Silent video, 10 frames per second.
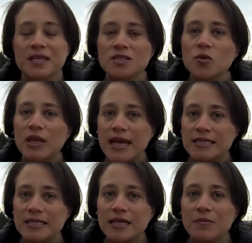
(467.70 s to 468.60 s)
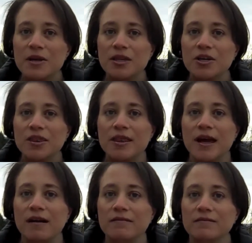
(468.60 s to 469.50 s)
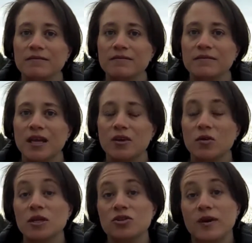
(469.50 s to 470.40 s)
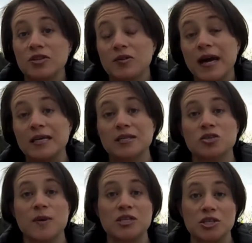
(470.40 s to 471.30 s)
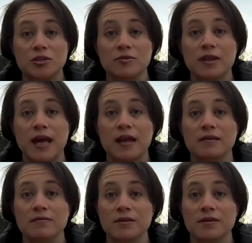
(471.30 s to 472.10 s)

So a lesson can be learned there. Not only do I try to teach my children that,